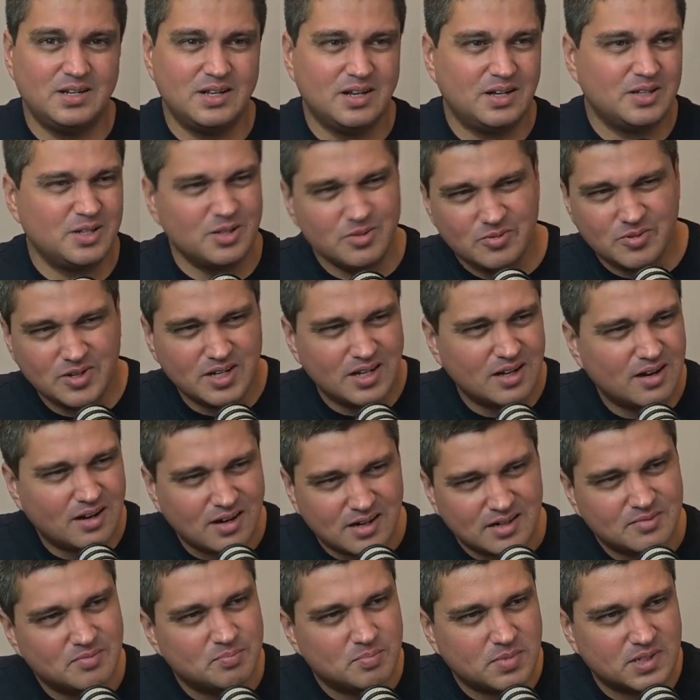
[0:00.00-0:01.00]
are you really
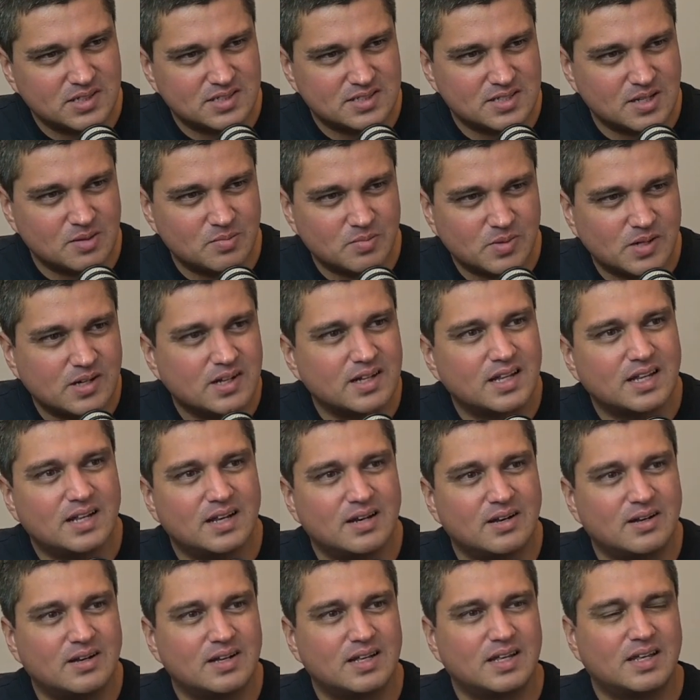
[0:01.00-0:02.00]
hard done by?
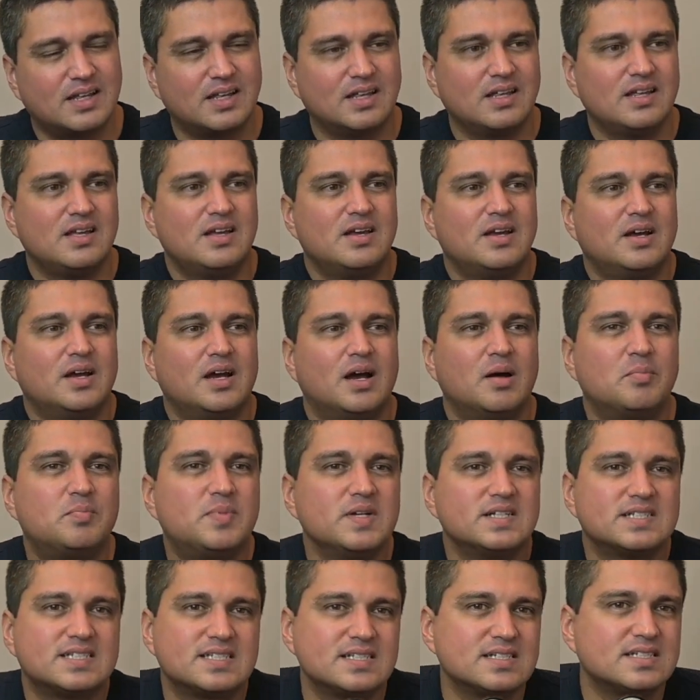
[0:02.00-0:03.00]
Like, a
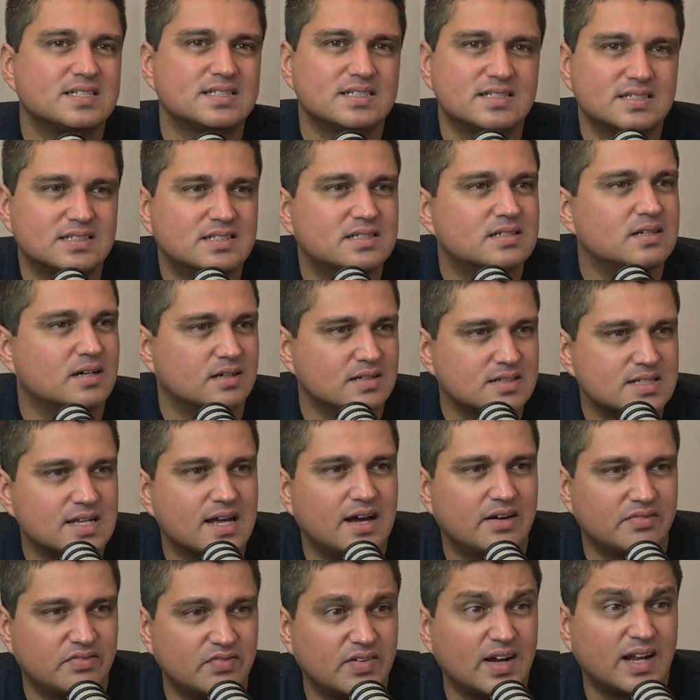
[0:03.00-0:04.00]
business does
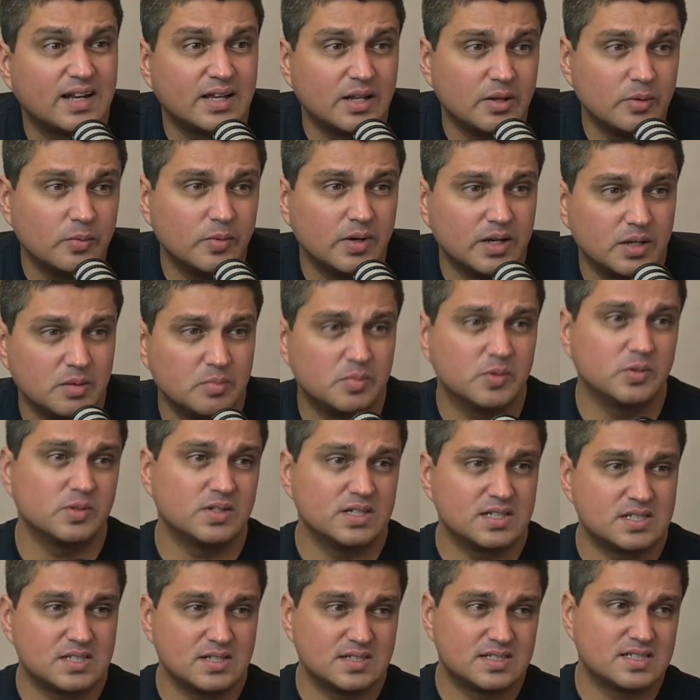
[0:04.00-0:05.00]
have value when you build
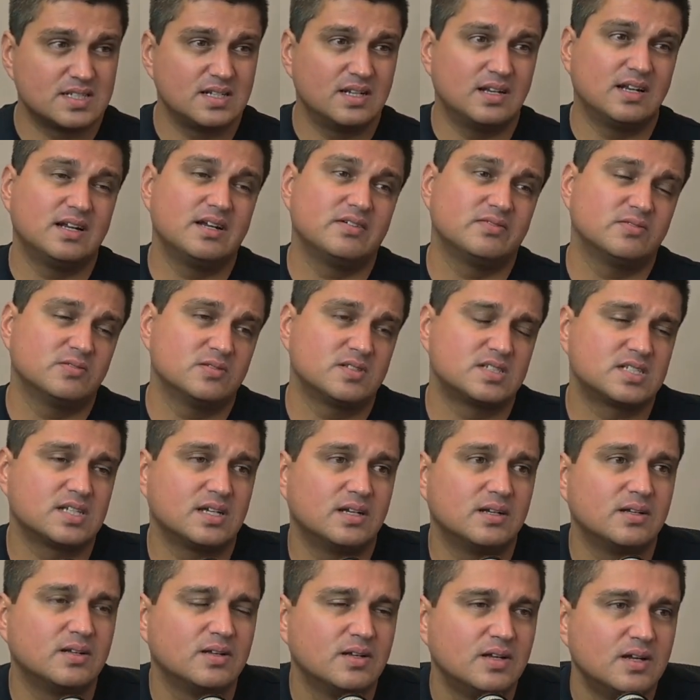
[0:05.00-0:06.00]
it to a certain level.
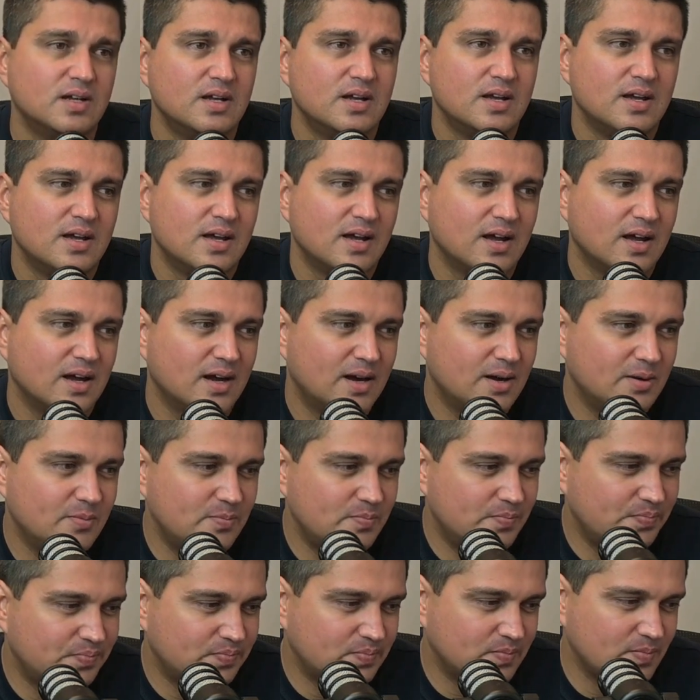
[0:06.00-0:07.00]
So
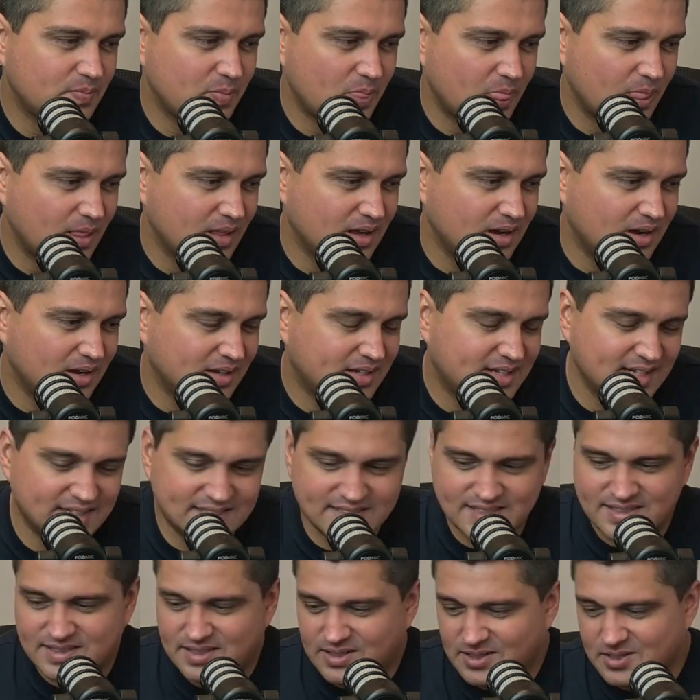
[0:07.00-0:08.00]
I
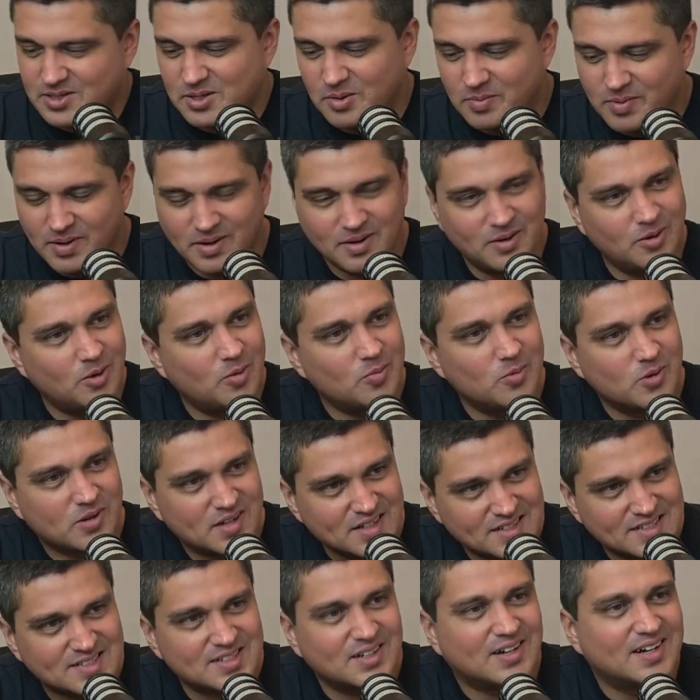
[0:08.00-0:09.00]
guess I could have been a lot more
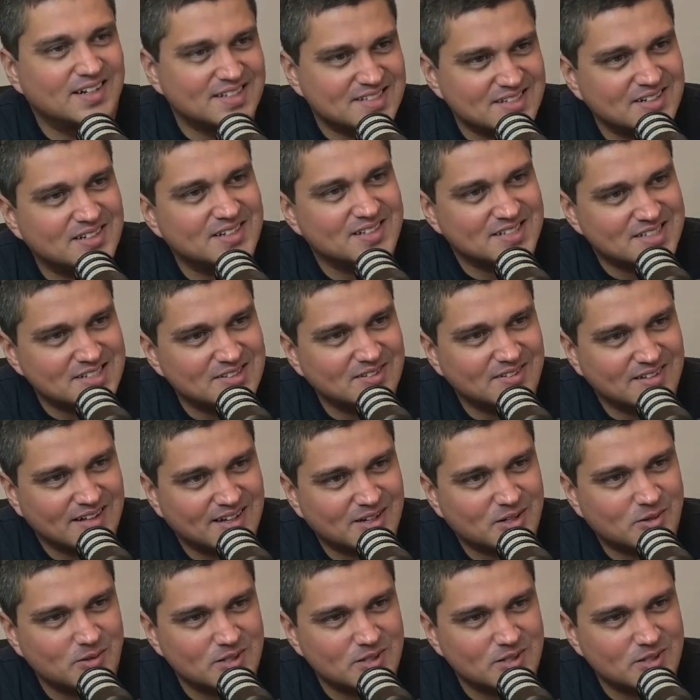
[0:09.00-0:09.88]
concise answering that